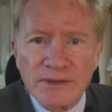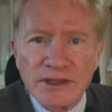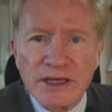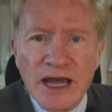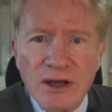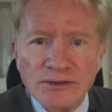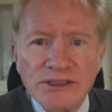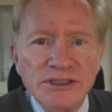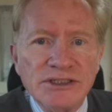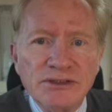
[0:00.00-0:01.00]
The House
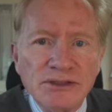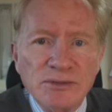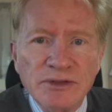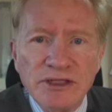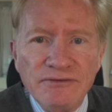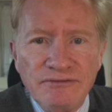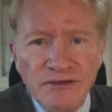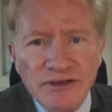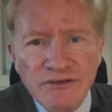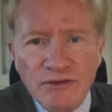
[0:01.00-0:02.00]
is still split
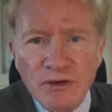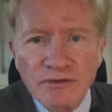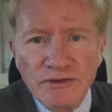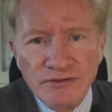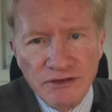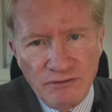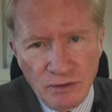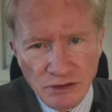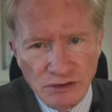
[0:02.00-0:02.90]
54-54,